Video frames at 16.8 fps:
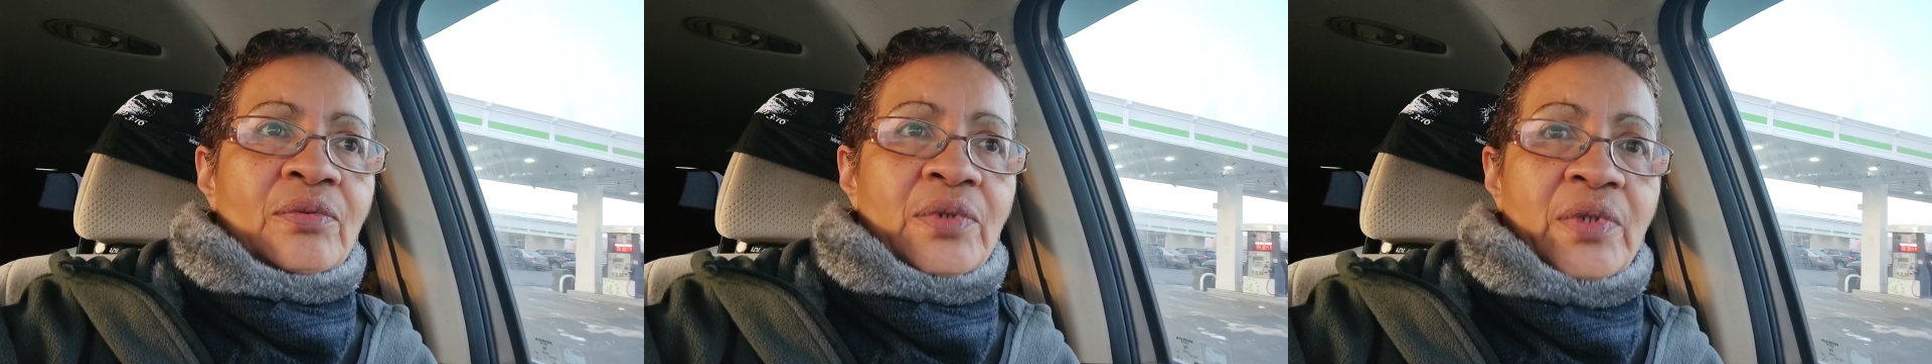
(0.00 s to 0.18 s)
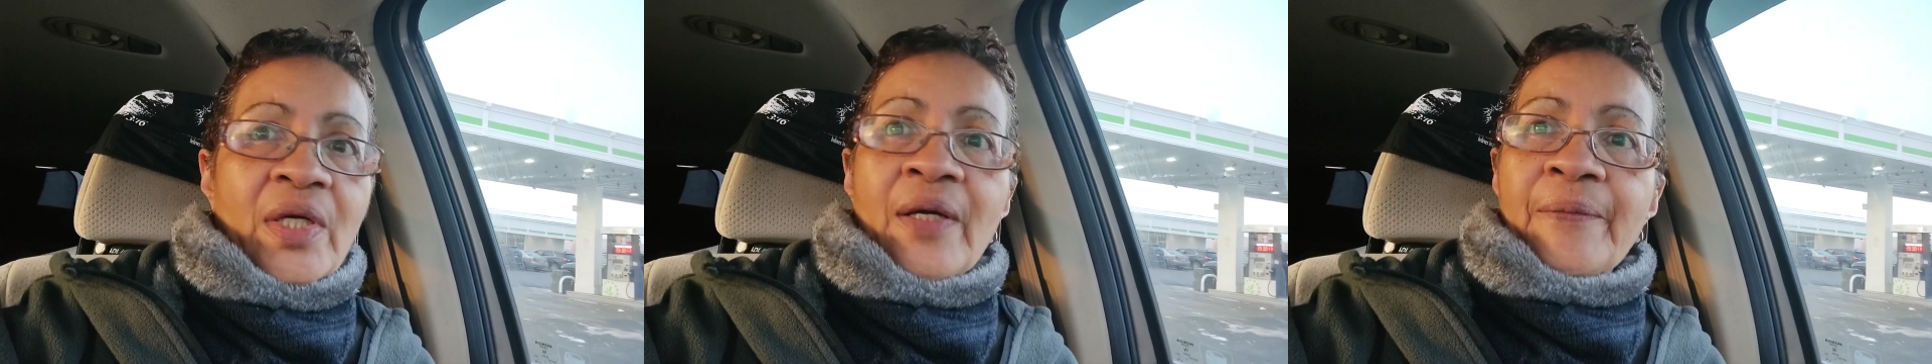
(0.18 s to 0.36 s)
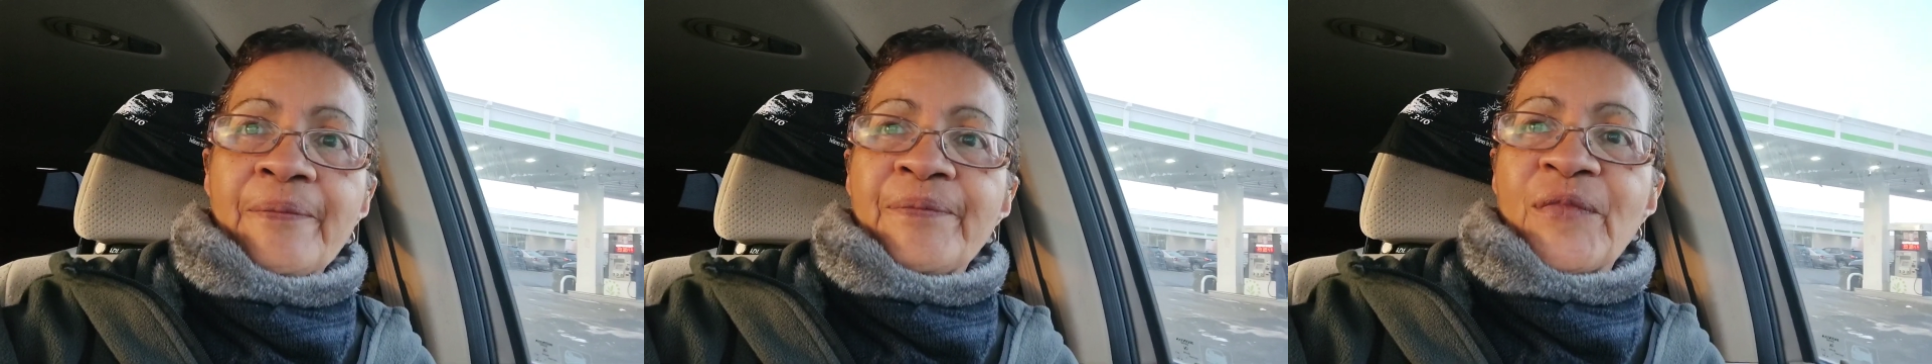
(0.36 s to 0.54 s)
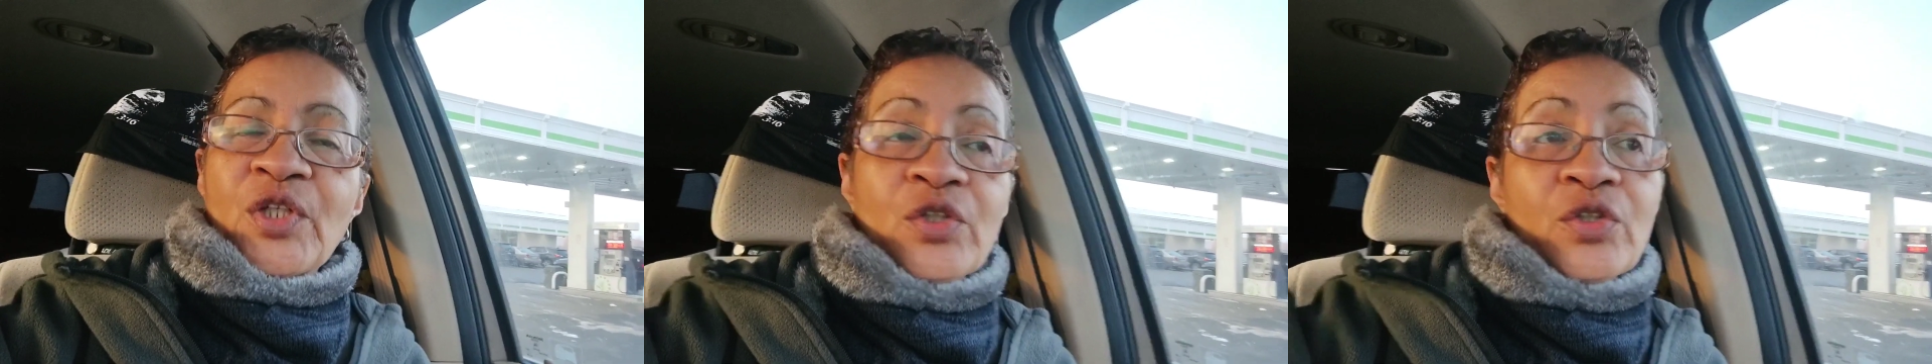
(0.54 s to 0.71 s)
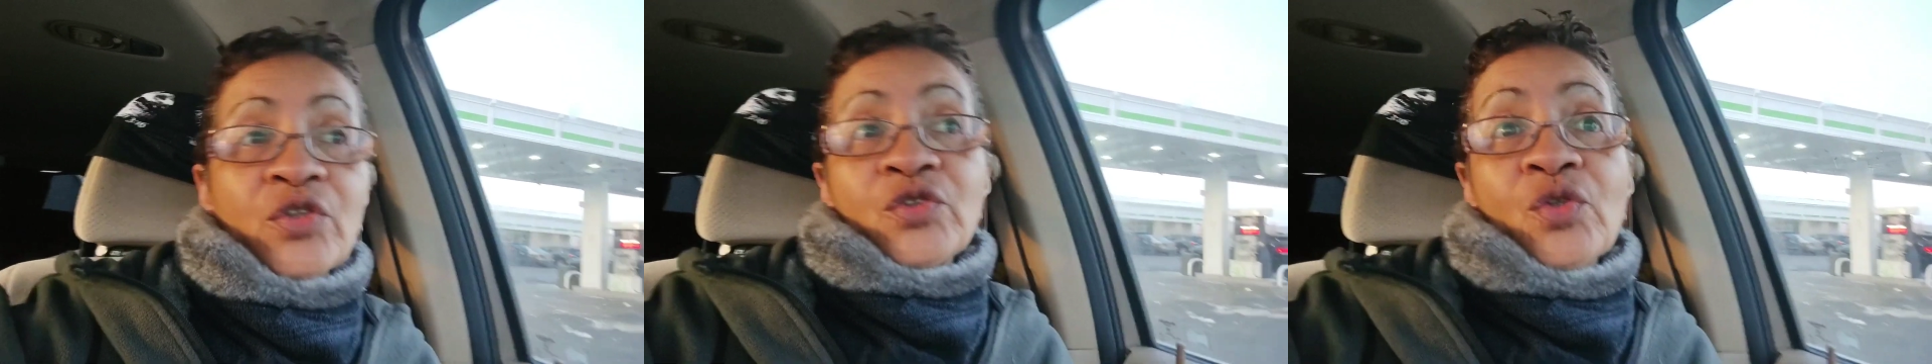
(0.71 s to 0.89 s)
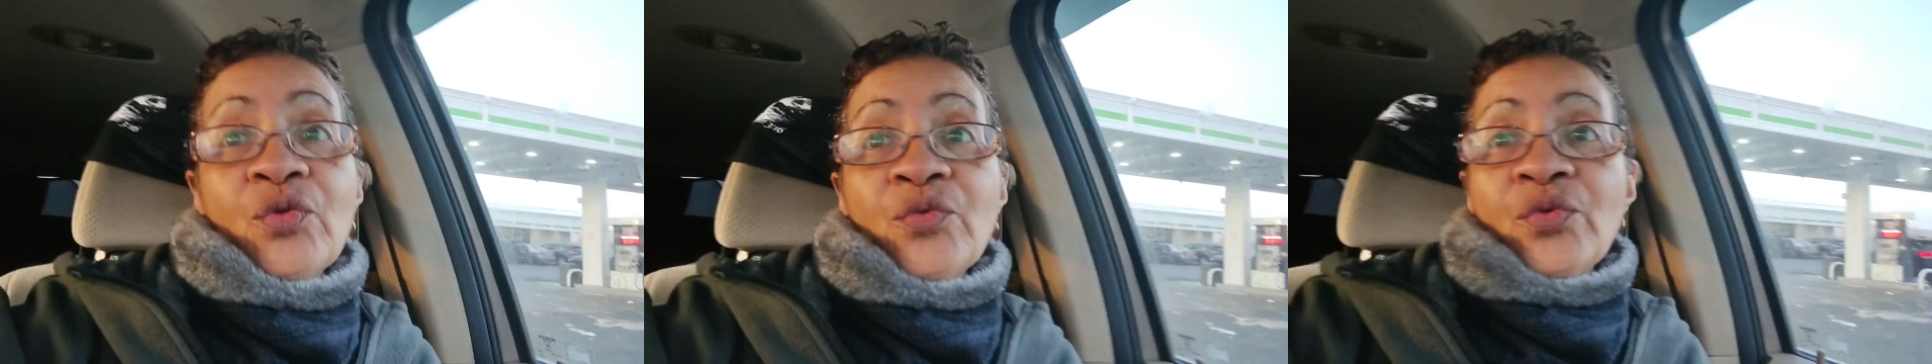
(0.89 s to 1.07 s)
Yeah, because
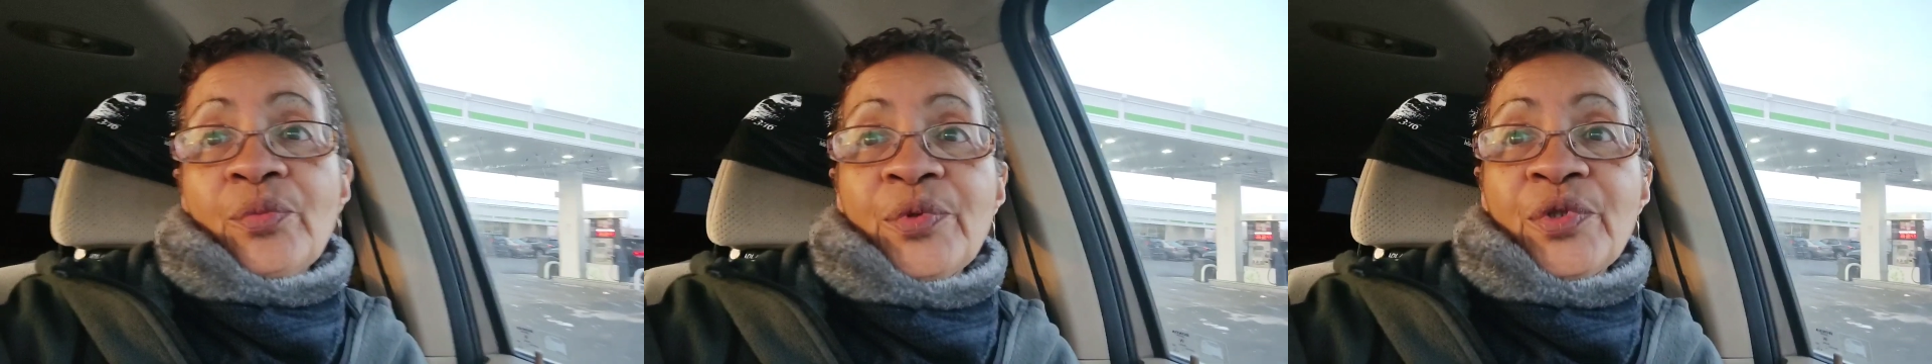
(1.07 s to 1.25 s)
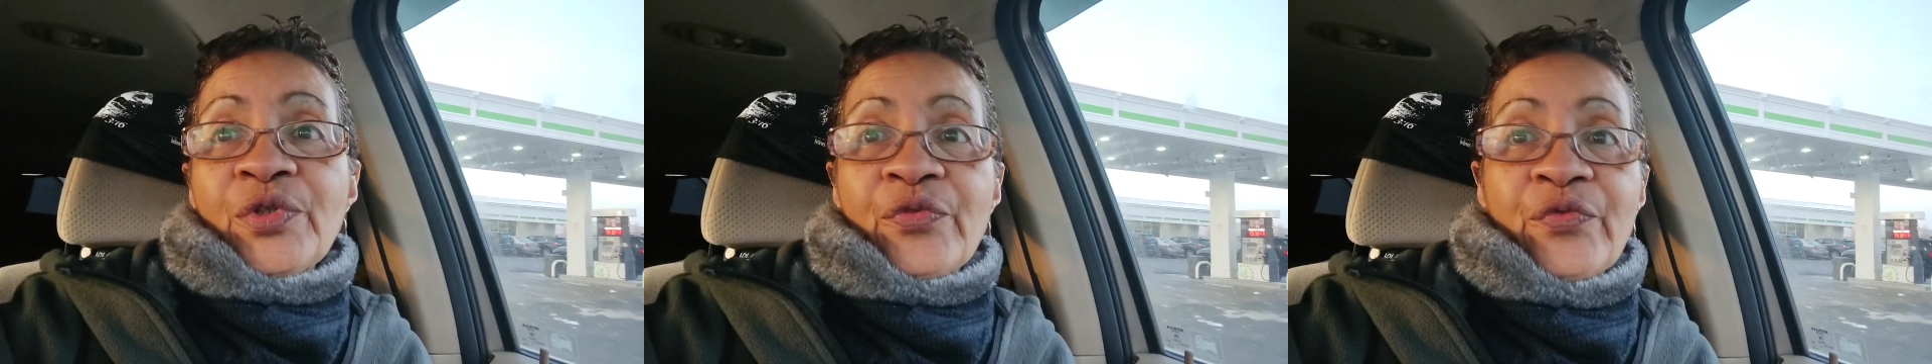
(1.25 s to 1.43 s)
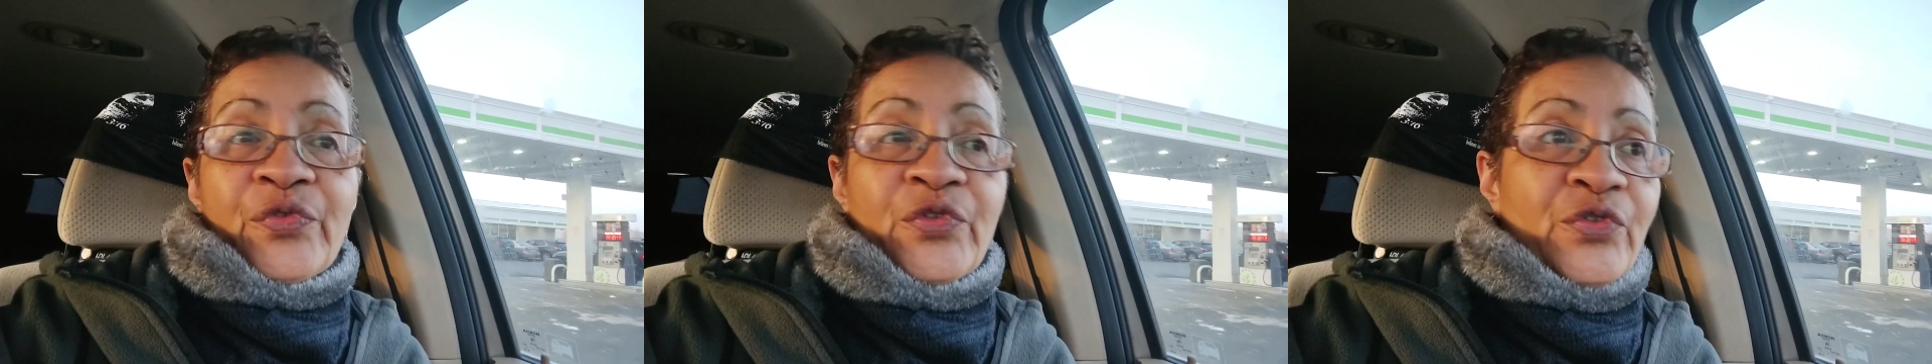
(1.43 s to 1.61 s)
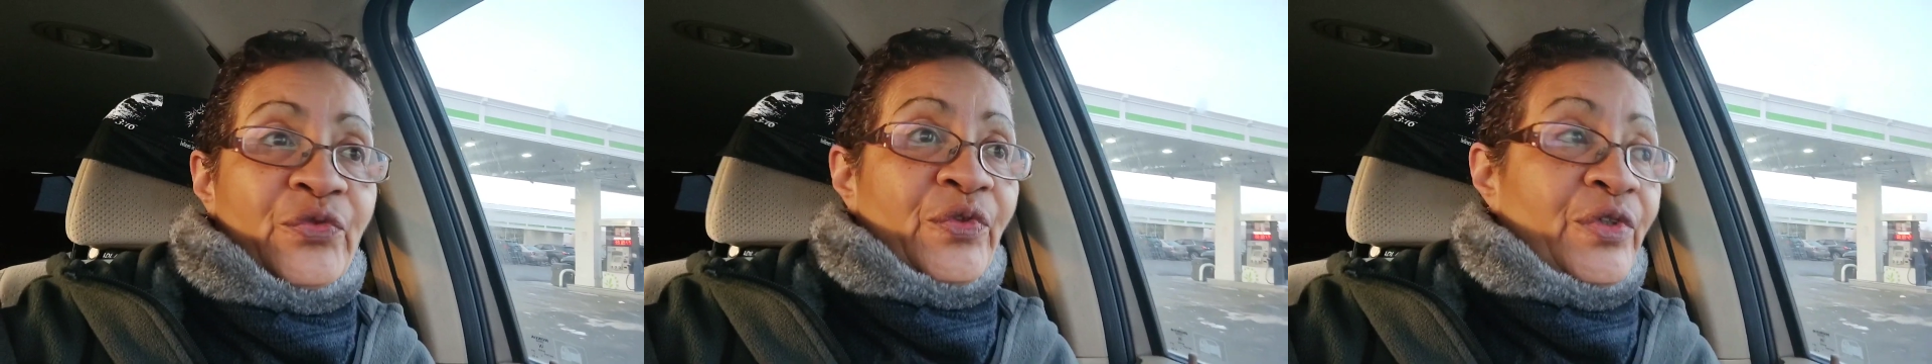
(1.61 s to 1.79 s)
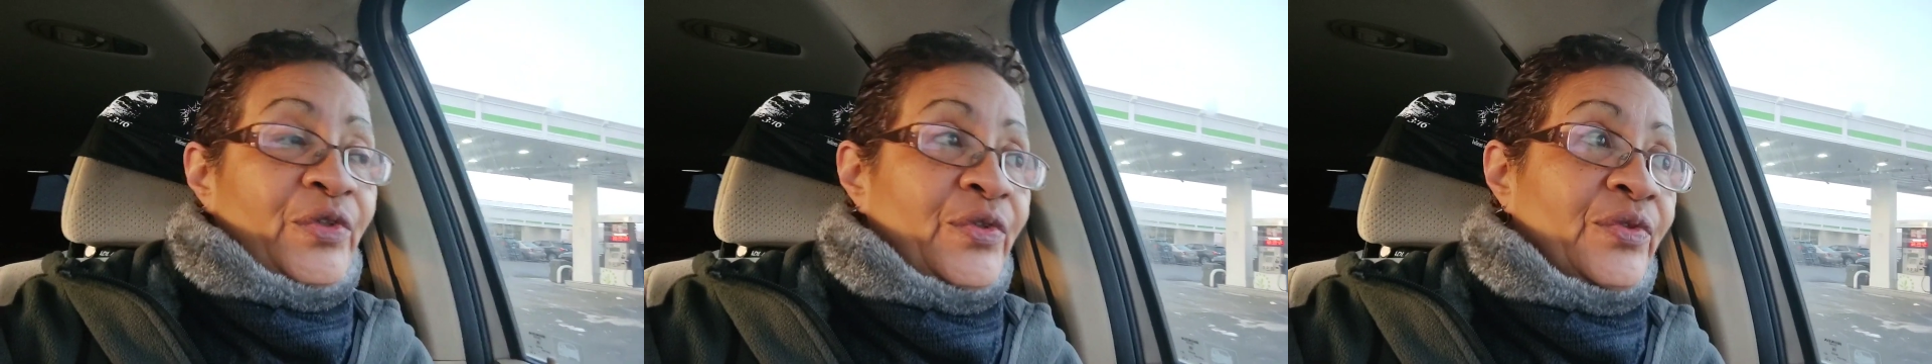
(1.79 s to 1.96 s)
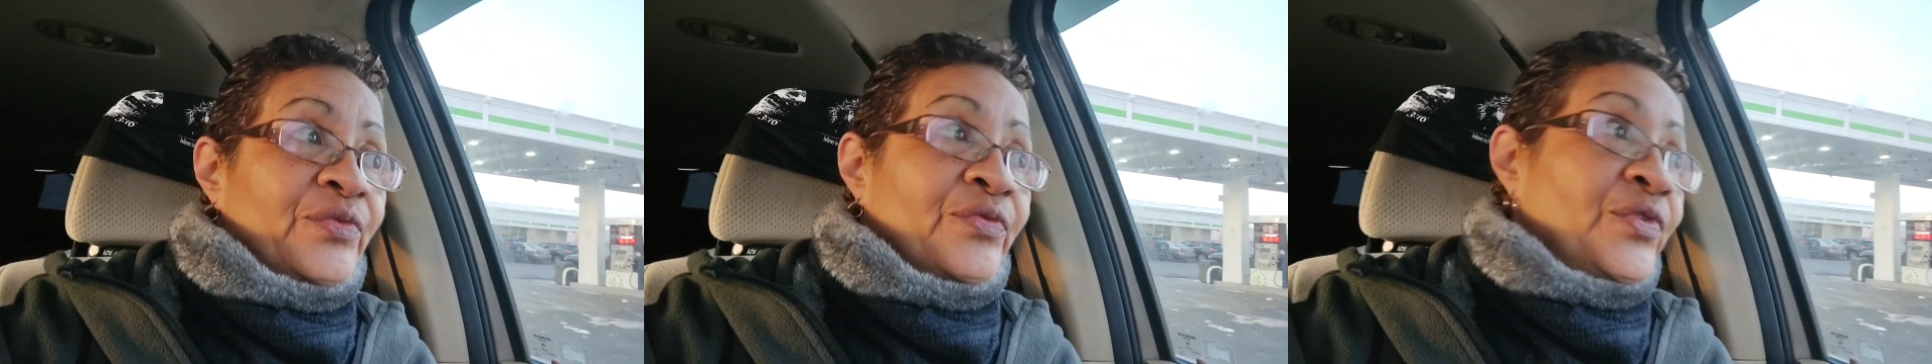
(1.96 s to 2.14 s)
there's no room in the
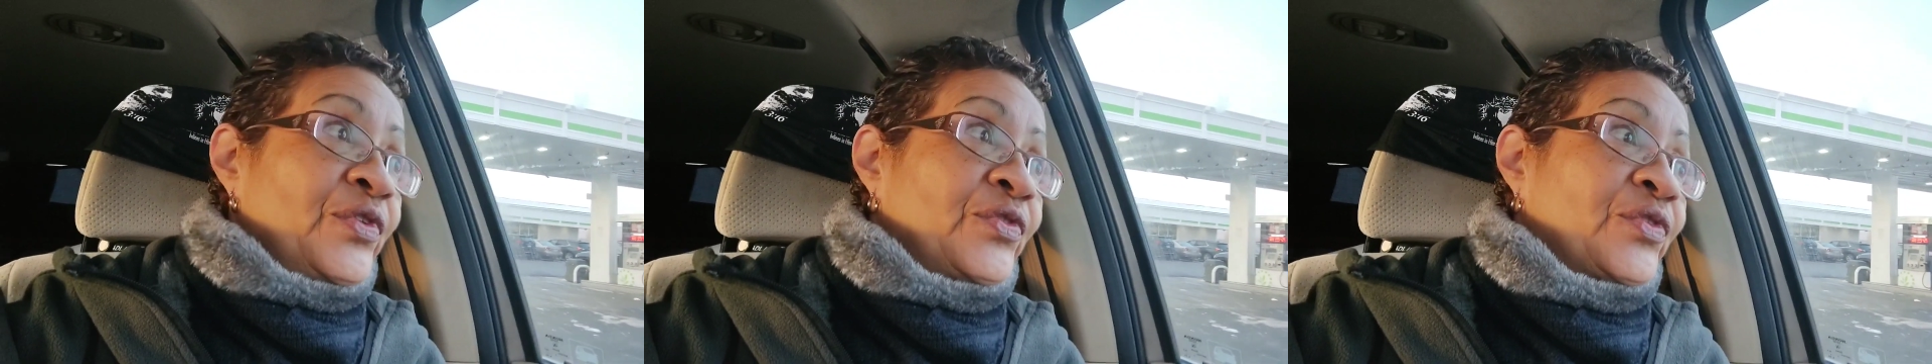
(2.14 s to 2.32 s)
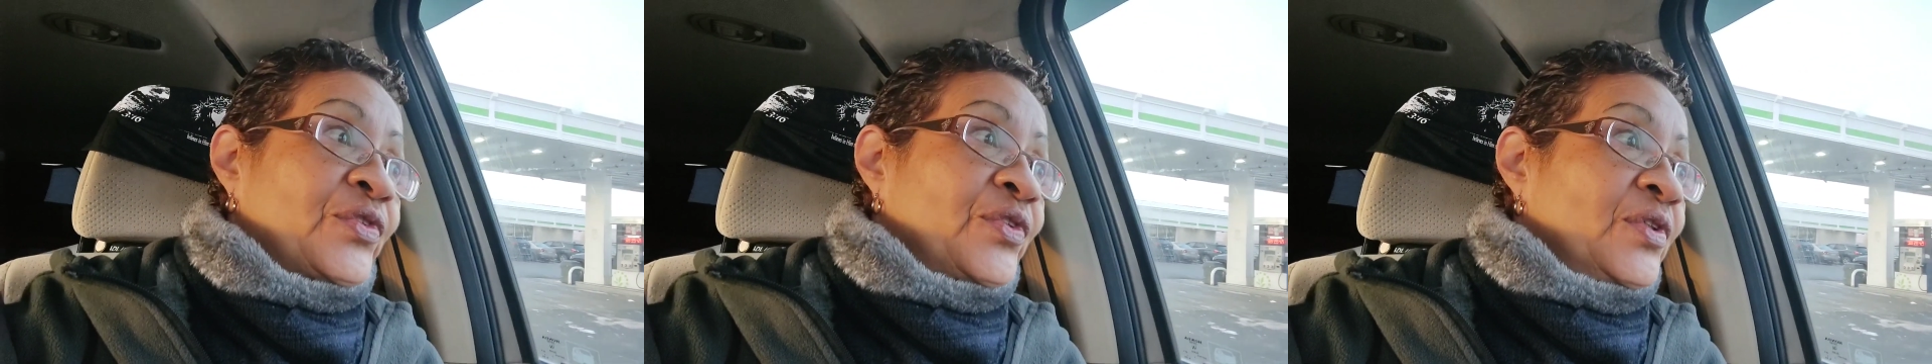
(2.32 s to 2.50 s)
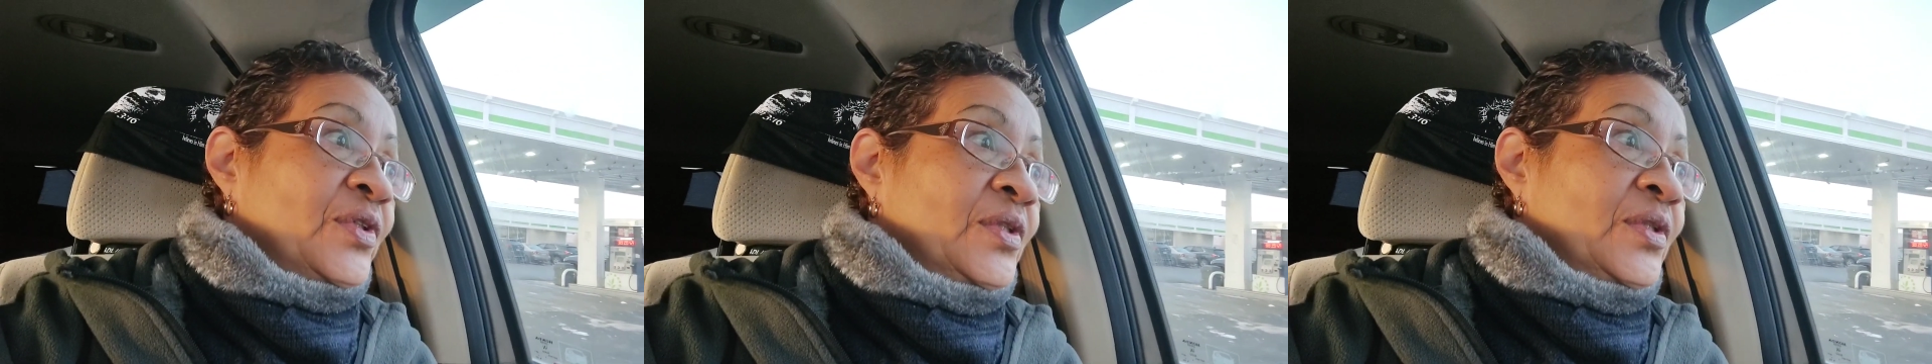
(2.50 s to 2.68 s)
refrigerator, freezer.